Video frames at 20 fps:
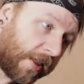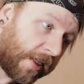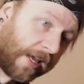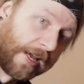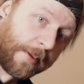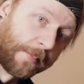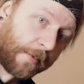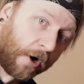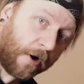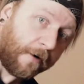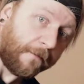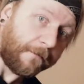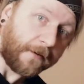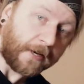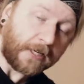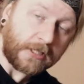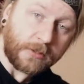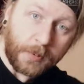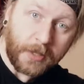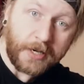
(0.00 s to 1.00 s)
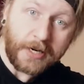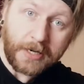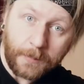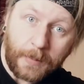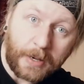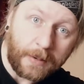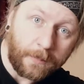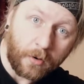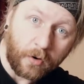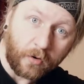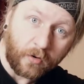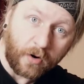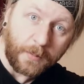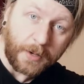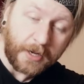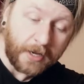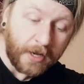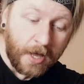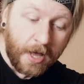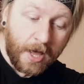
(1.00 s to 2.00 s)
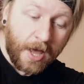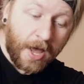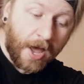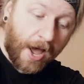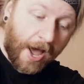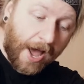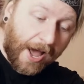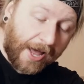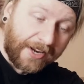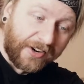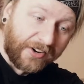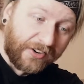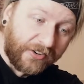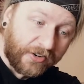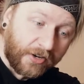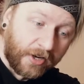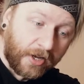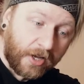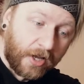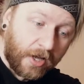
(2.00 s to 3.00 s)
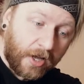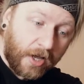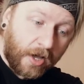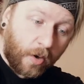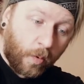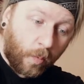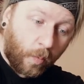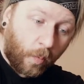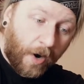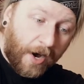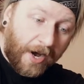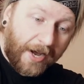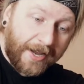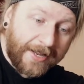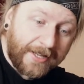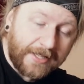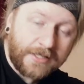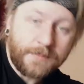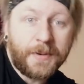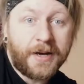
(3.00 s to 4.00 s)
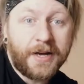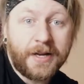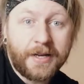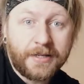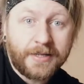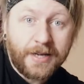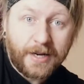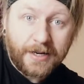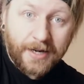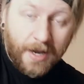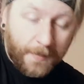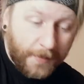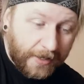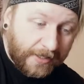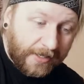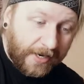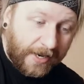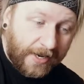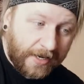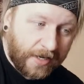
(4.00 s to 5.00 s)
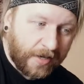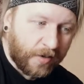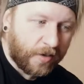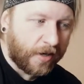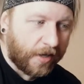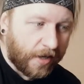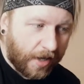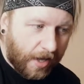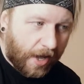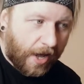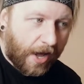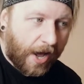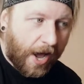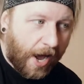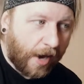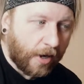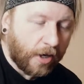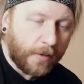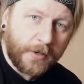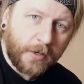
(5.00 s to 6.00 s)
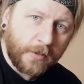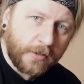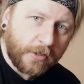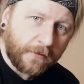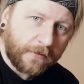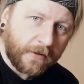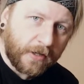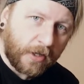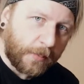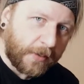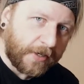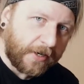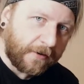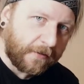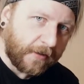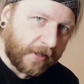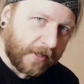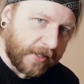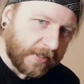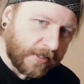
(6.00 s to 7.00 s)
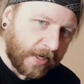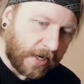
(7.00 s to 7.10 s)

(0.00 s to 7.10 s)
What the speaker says: theme of explaining my programming and why it's my dynamic day. I'm going to be doing stuff a little bit differently this